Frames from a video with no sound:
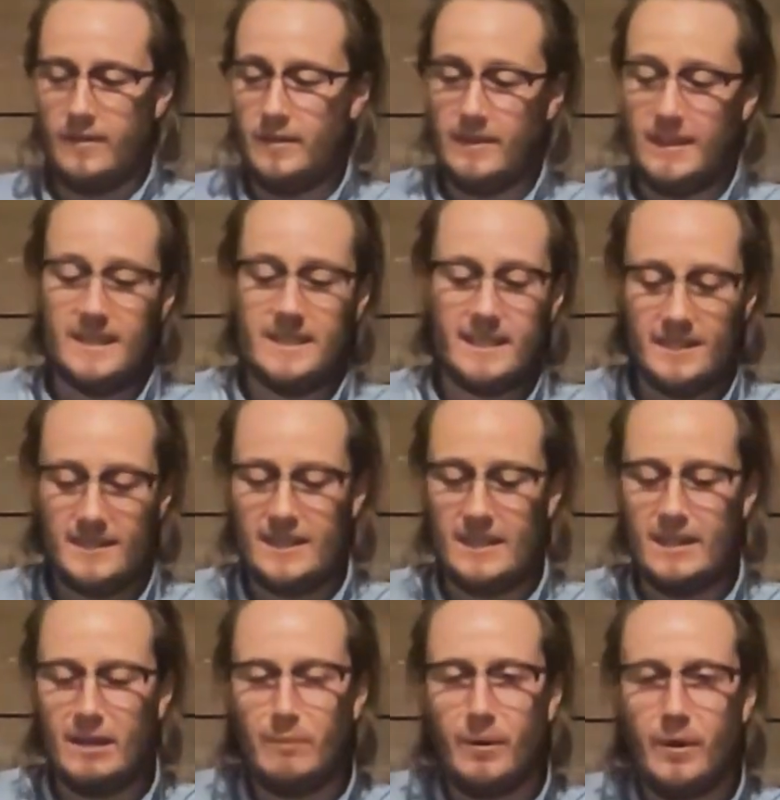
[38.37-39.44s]
The
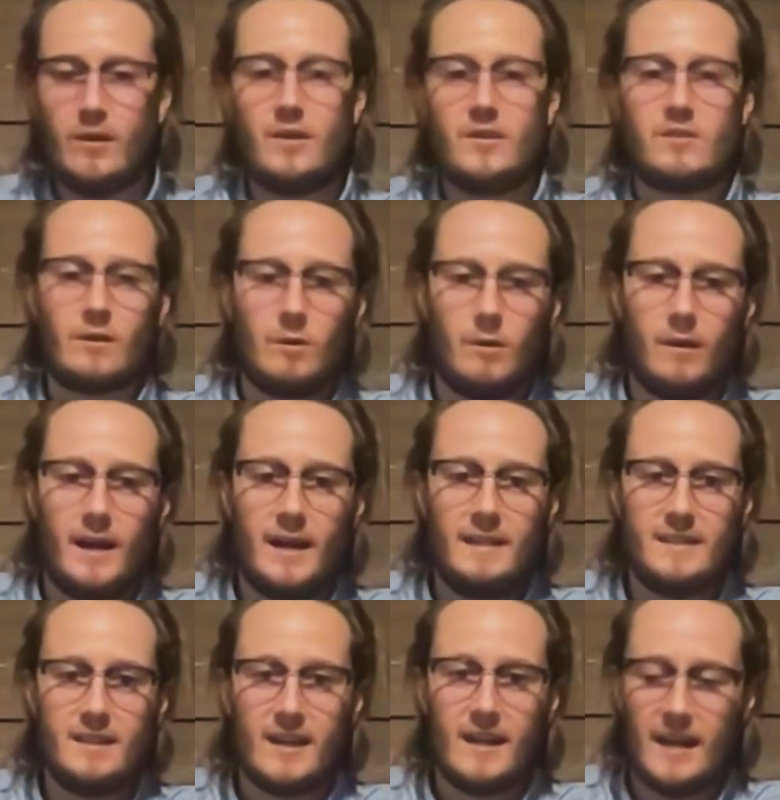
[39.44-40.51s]
DC components required
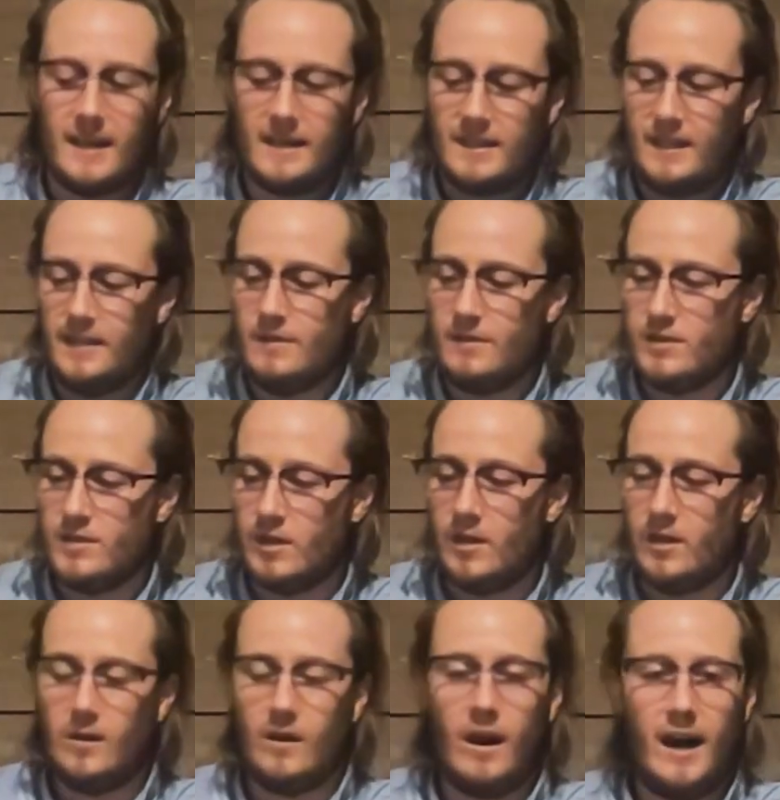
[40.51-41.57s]
to connect it,
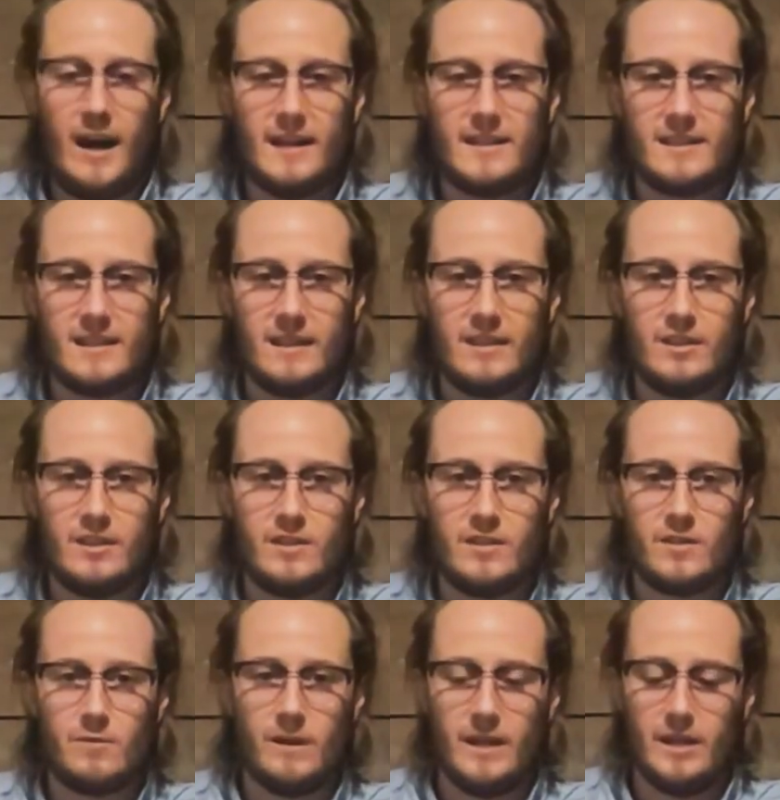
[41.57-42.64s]
so isolation
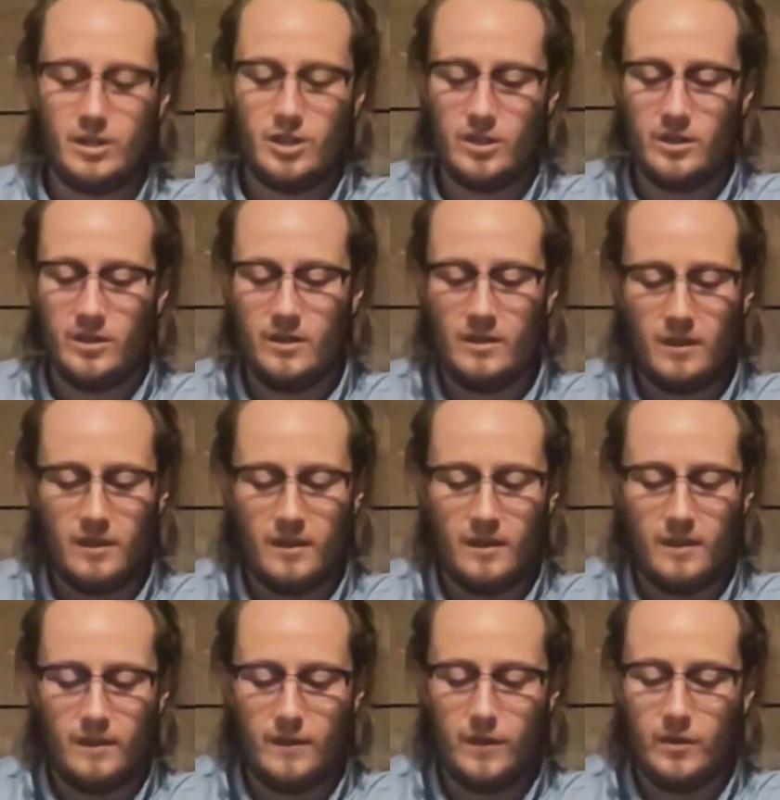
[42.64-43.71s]
switch,
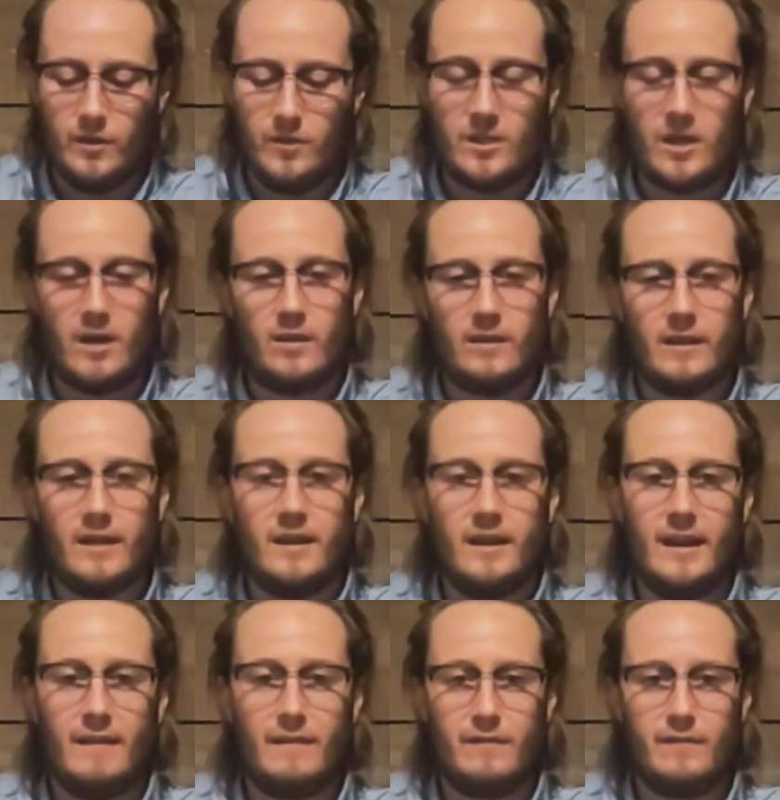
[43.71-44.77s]
fuse holder,
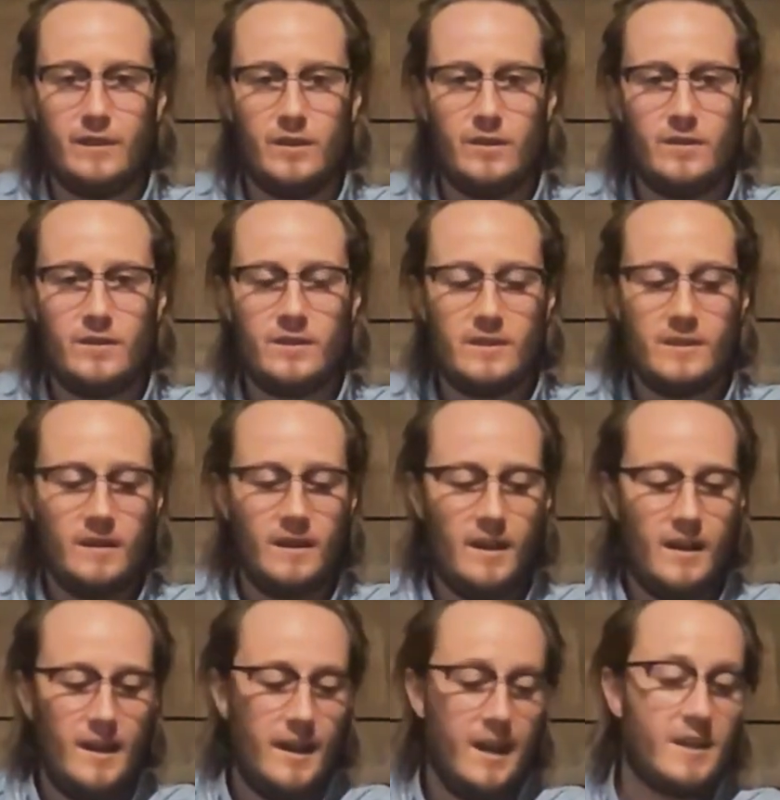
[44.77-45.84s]
and fuse,
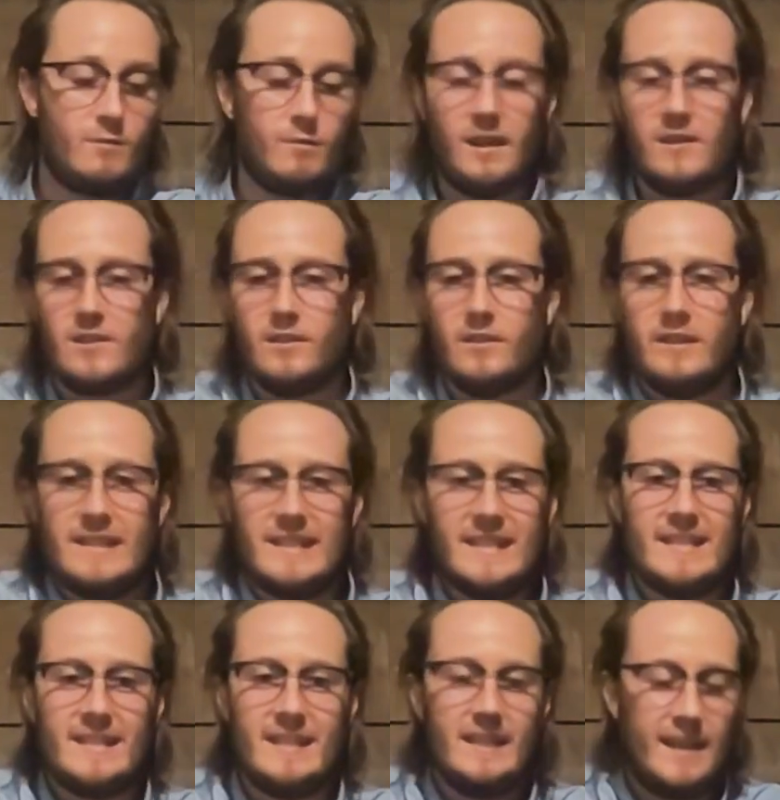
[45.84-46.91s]
as well as all the
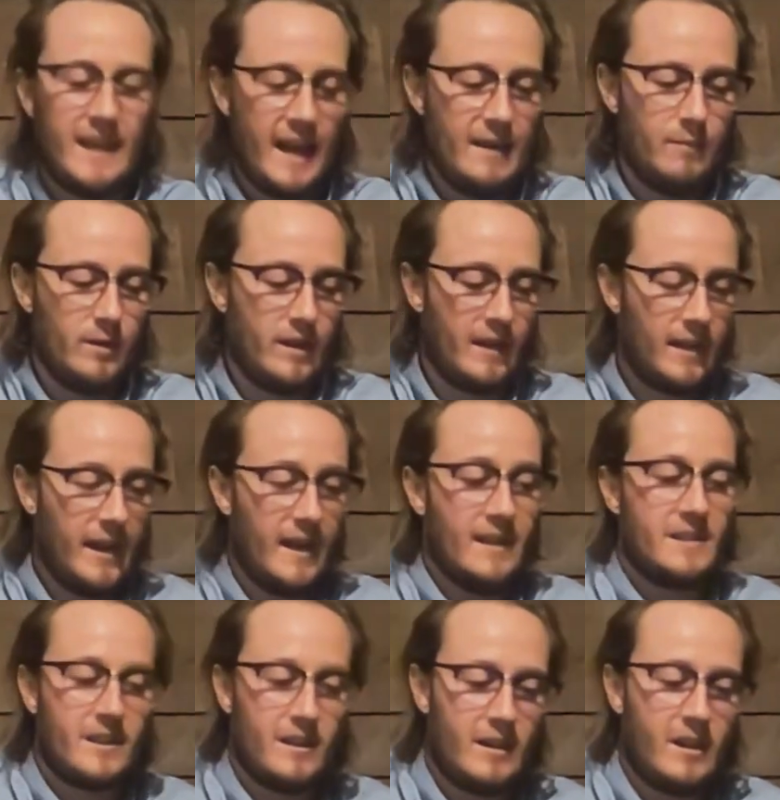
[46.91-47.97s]
DC cabling. And
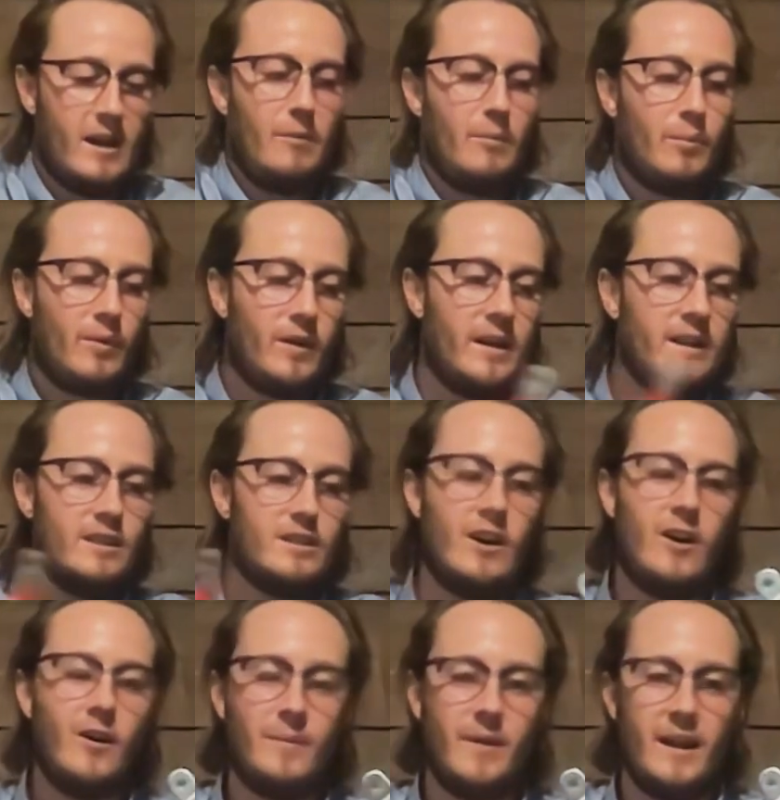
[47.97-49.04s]
it's going to come
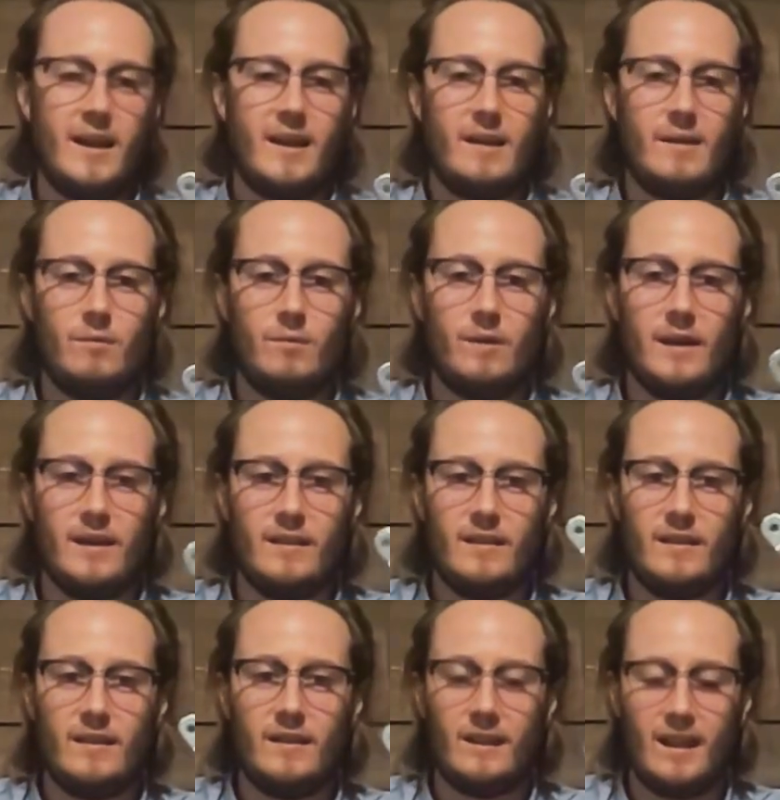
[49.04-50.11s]
pre-terminated with
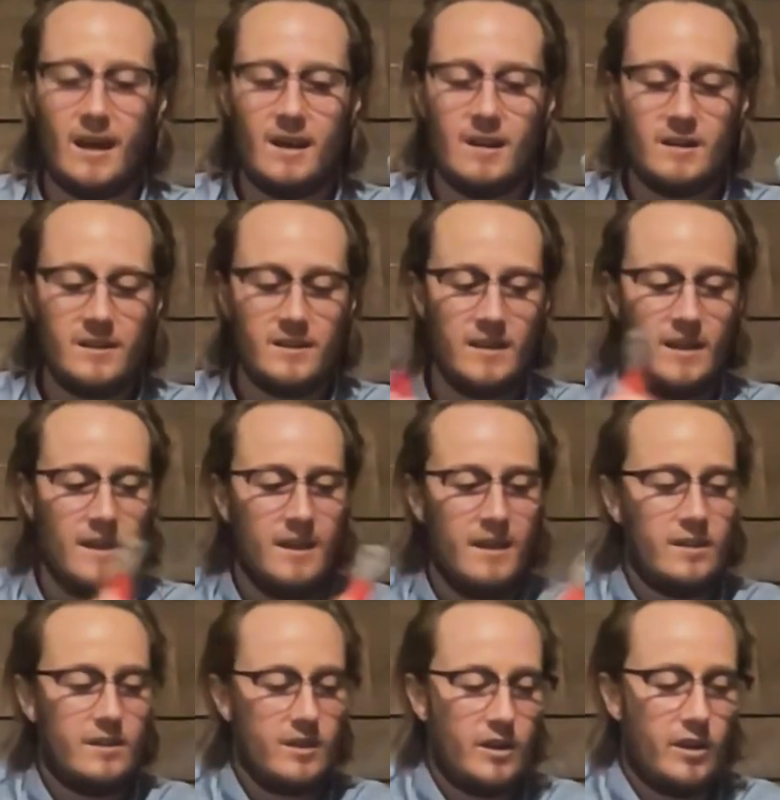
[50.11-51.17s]
lugs
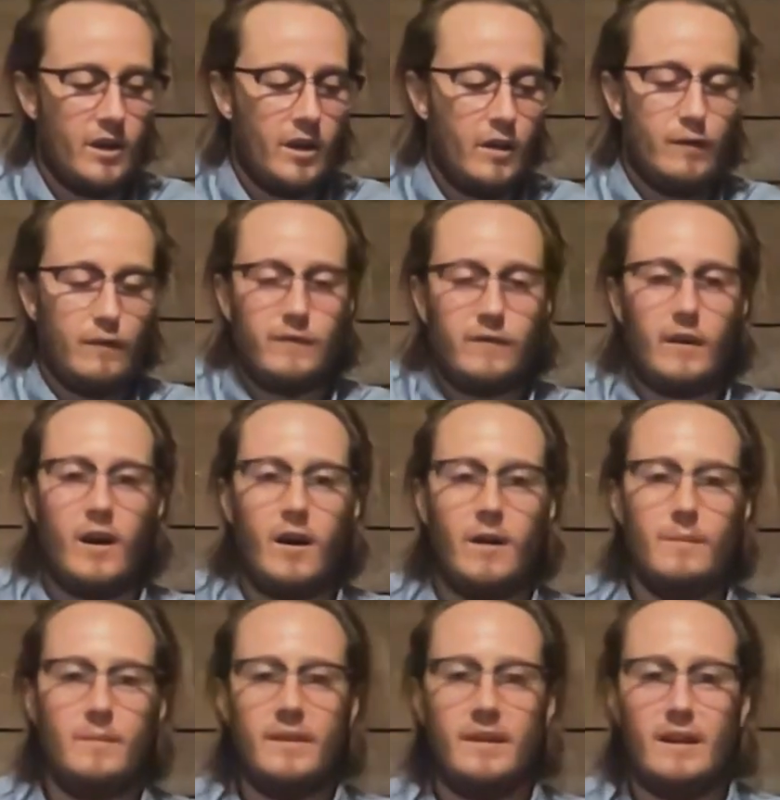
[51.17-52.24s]
to go
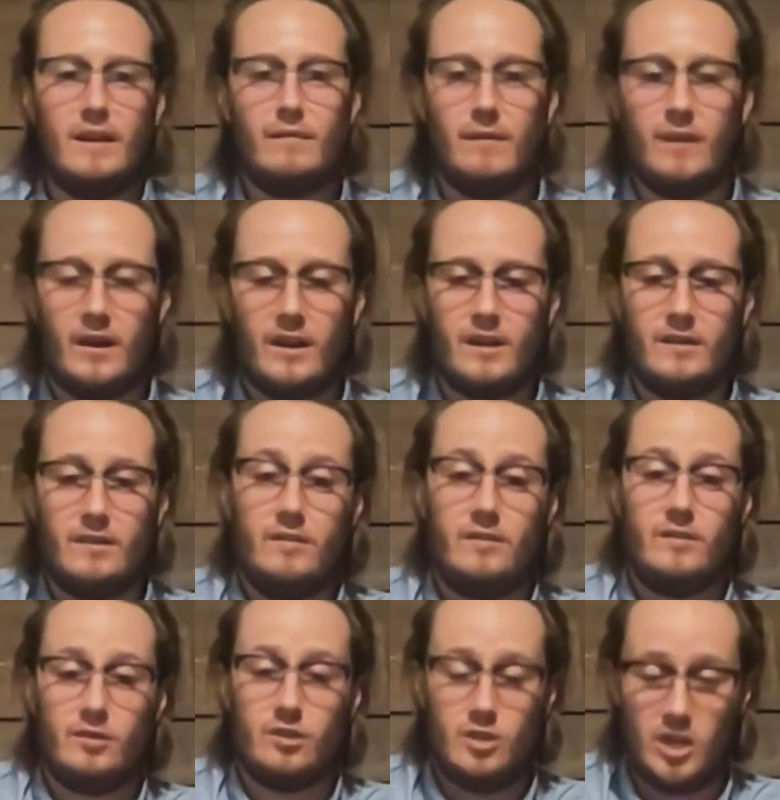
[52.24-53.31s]
from the inverter
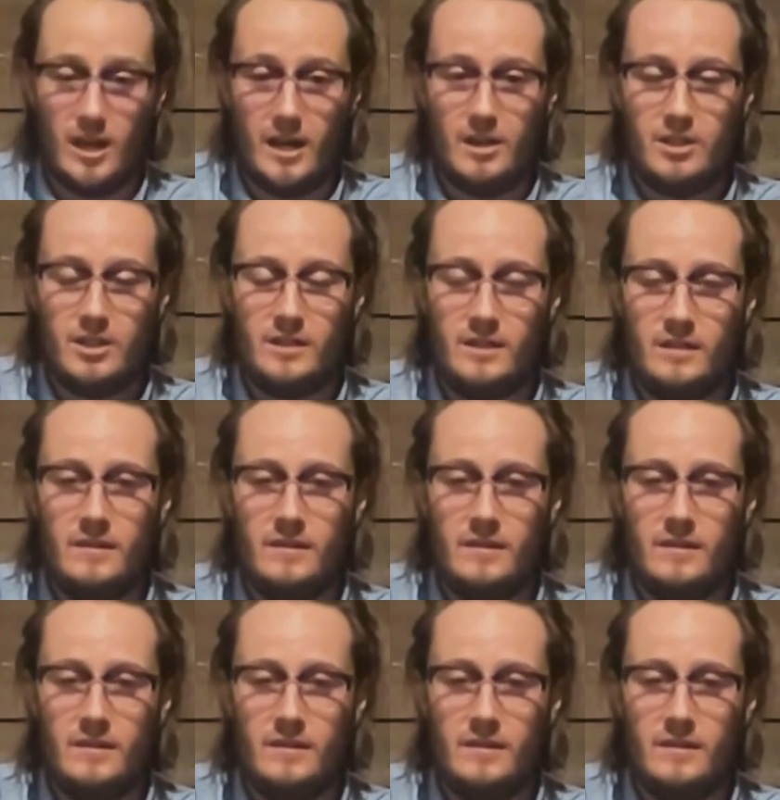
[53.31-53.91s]
charger